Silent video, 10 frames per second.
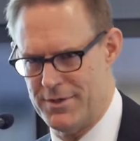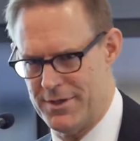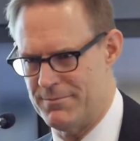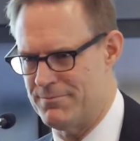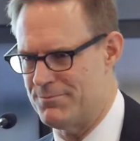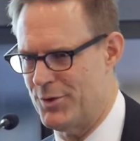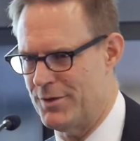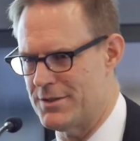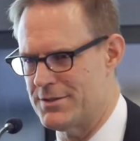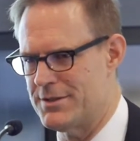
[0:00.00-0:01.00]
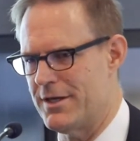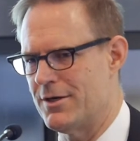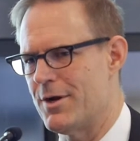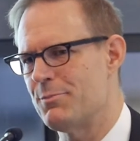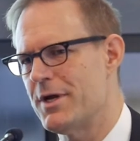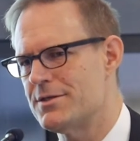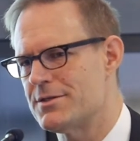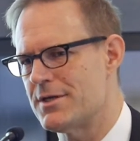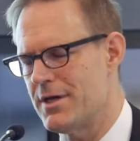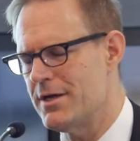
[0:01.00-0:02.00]
and Poloz is taking great pains
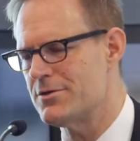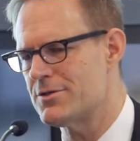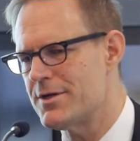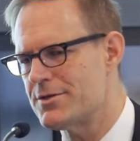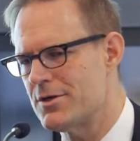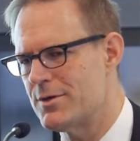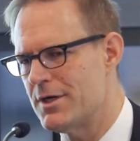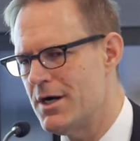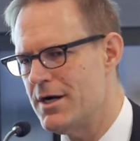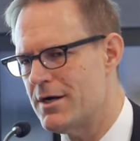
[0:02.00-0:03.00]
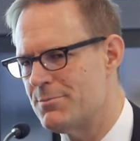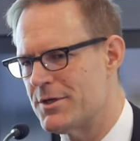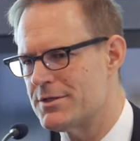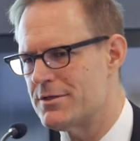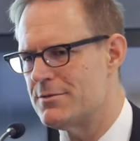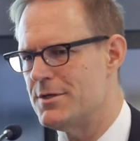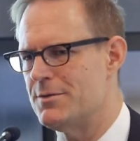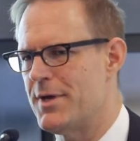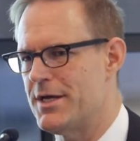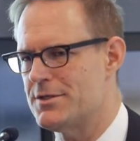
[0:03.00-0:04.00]
to say, yeah, interest rates are going higher, but it's going to
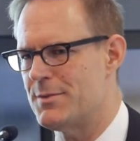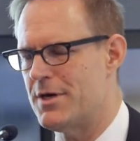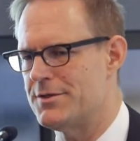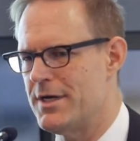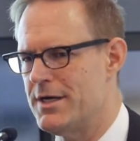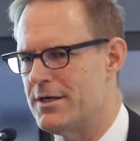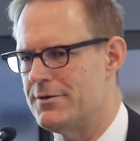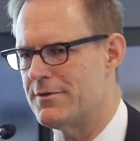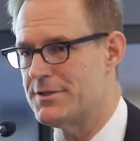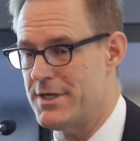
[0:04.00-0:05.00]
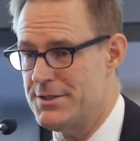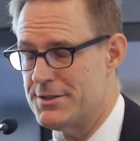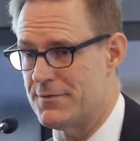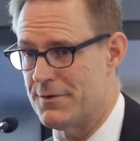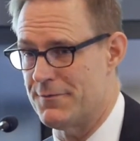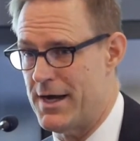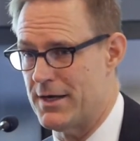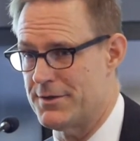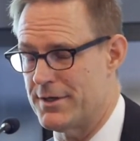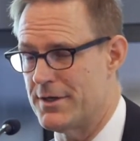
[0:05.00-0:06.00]
be paced by the data, and they're sensitive to the
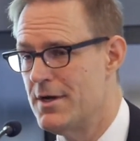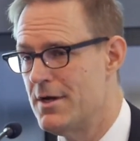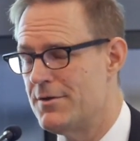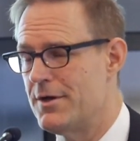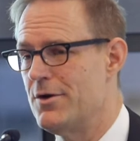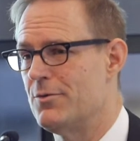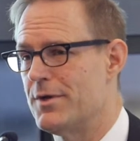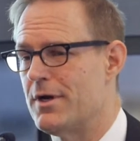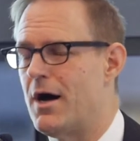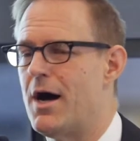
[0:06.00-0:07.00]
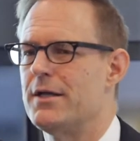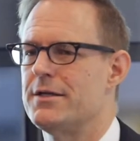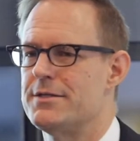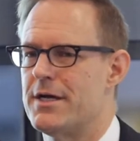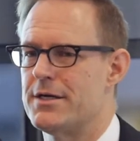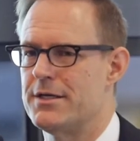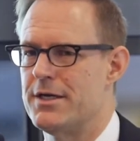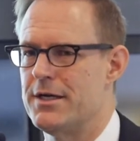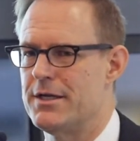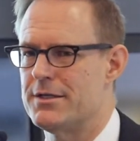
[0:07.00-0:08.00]
fact that they know that highly indebted
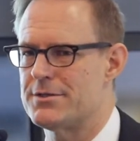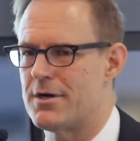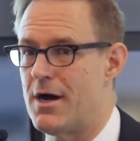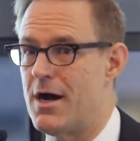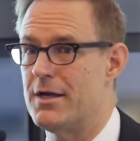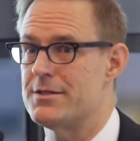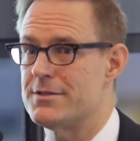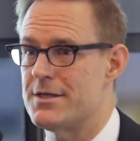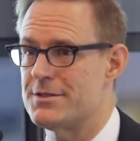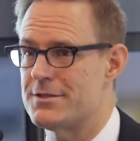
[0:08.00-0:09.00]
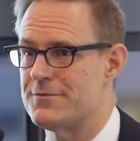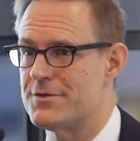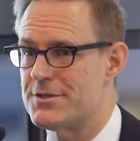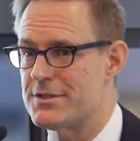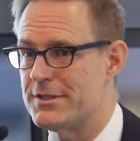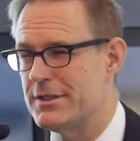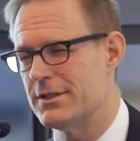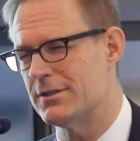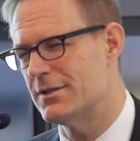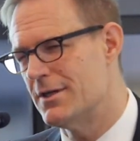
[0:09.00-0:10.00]
Canadians are highly sensitive to just
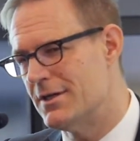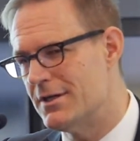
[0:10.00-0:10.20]
little